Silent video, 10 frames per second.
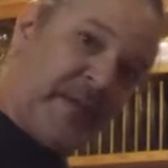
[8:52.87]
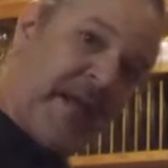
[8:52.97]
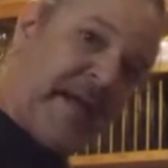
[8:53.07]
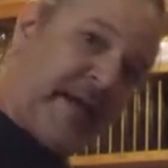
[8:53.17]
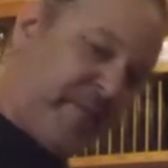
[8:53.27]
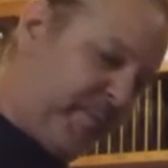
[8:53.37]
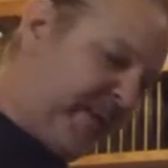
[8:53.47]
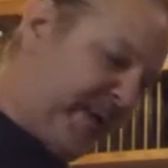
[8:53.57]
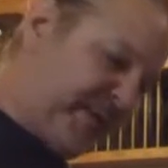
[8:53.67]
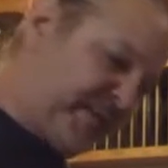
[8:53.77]
Hey
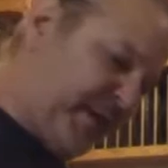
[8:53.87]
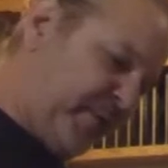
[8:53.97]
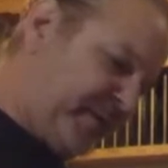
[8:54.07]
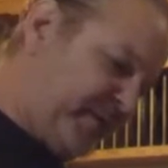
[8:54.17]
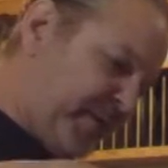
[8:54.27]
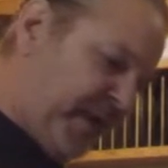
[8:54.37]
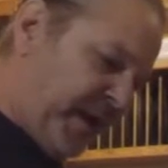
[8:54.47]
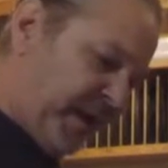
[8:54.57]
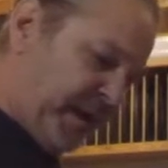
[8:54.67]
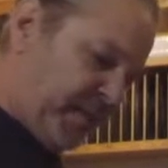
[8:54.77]
everybody, how's it going?
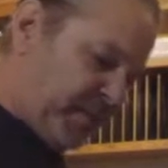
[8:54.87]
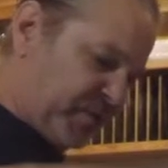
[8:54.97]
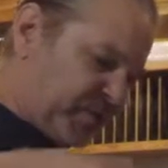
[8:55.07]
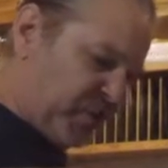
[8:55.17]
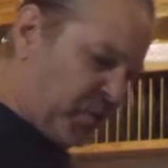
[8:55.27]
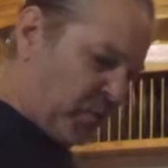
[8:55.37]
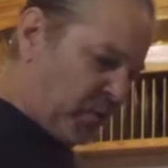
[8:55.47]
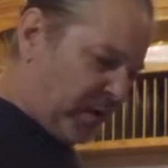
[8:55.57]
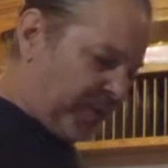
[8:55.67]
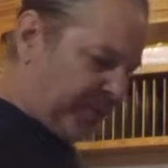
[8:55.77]
So
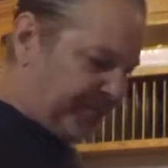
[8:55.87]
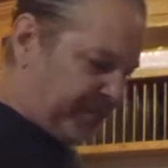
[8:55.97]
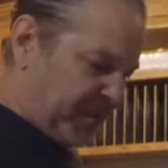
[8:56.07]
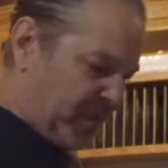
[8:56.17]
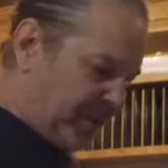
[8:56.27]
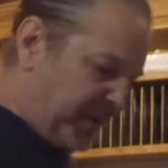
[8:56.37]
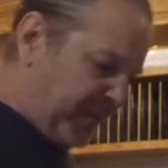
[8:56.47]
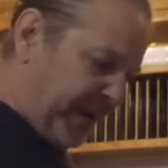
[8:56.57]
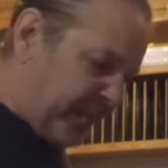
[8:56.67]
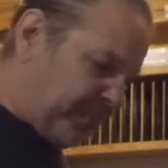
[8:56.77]
it's been
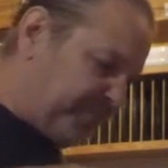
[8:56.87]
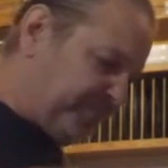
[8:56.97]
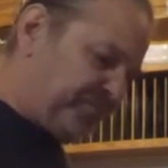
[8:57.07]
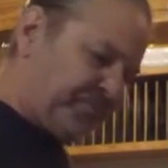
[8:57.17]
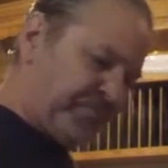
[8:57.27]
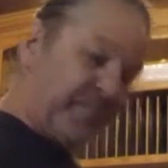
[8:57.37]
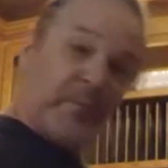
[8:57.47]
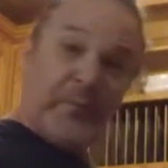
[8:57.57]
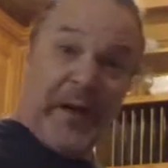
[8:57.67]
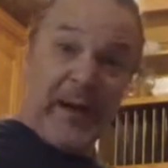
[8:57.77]
about
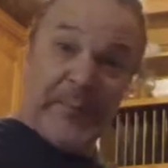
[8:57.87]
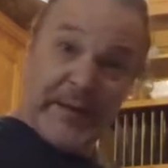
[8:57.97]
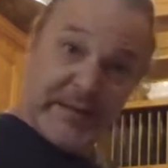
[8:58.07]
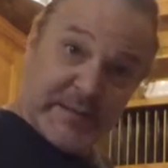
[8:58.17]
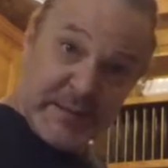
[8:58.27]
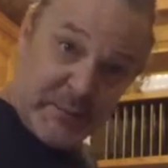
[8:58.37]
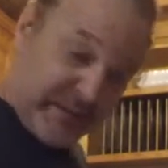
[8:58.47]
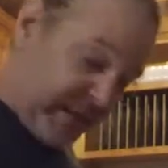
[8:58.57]
5 minutes since we